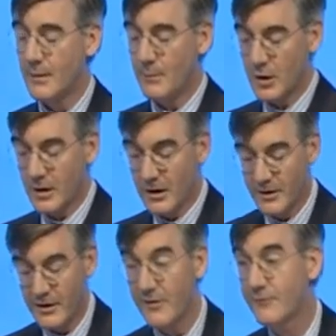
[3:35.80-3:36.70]
as a
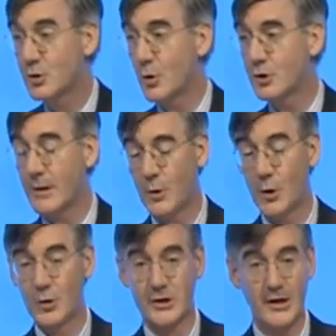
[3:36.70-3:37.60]
model of
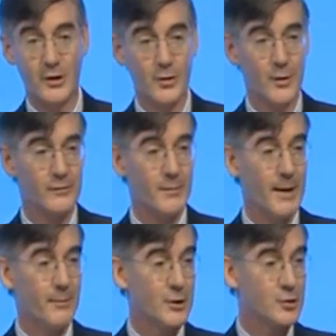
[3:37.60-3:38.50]
Georgie Porgy, who you will
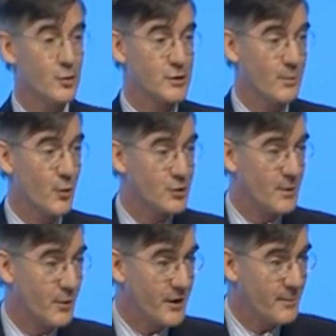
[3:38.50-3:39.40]
remember, Georgie
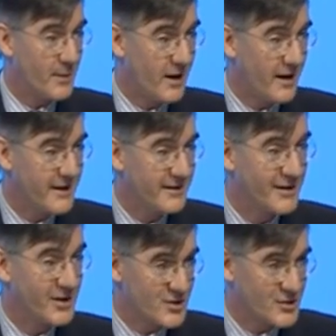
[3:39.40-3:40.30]
Porgy, pudding and pie,
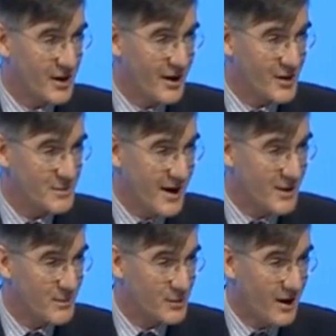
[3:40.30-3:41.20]
kissed the girls
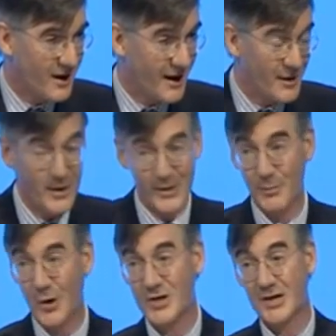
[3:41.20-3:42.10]
and made them cry.
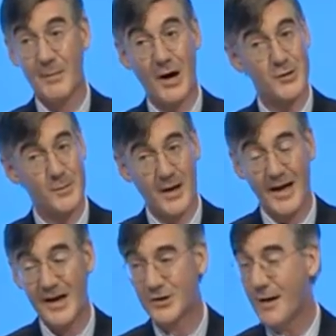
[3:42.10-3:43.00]
When the boys came out
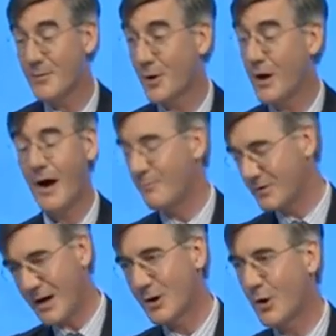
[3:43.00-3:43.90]
to play, Jeremy
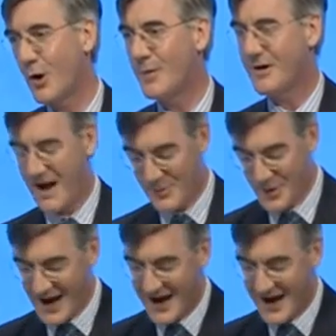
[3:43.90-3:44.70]
Corbyn ran